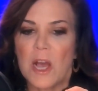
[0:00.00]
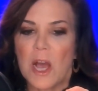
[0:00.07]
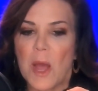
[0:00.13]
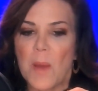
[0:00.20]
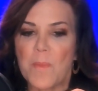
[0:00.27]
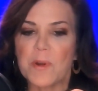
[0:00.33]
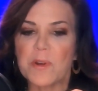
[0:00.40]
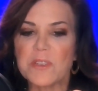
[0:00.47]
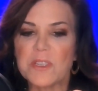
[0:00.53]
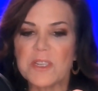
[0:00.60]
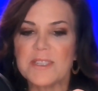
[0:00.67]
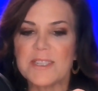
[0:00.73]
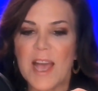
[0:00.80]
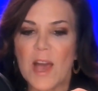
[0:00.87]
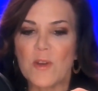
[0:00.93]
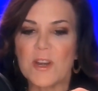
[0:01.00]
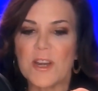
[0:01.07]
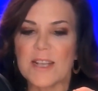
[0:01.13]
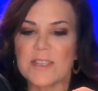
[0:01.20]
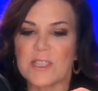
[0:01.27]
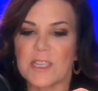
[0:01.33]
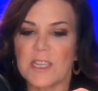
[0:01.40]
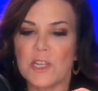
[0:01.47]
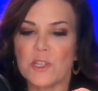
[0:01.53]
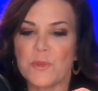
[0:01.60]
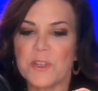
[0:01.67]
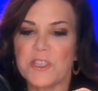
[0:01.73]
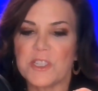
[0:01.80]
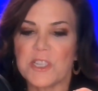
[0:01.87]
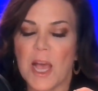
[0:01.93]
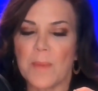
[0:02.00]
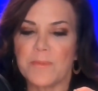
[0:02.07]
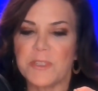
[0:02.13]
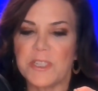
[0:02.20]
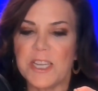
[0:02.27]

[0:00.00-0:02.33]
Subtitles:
A person touted as the country's top